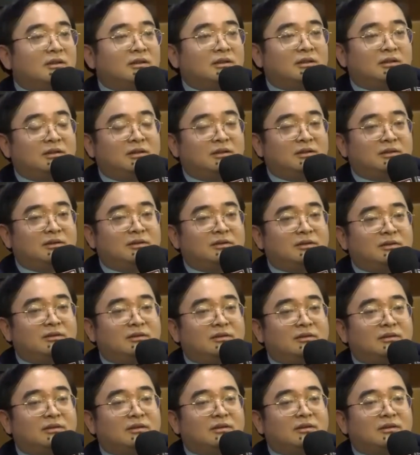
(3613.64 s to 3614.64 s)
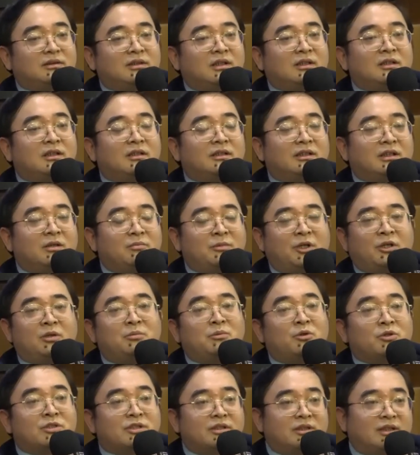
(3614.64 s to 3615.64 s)
need to do the
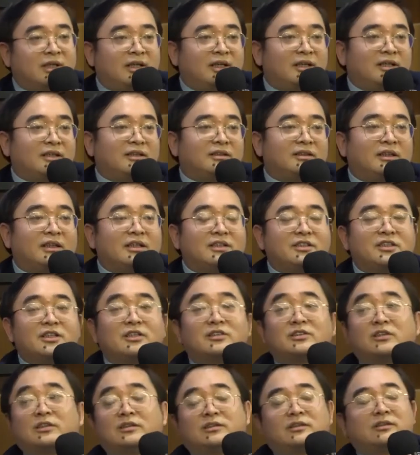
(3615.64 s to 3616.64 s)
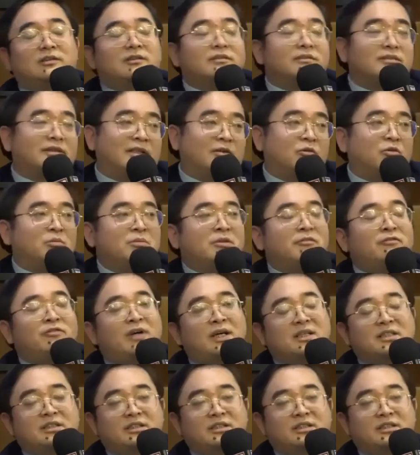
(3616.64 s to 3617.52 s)
research well, but also need to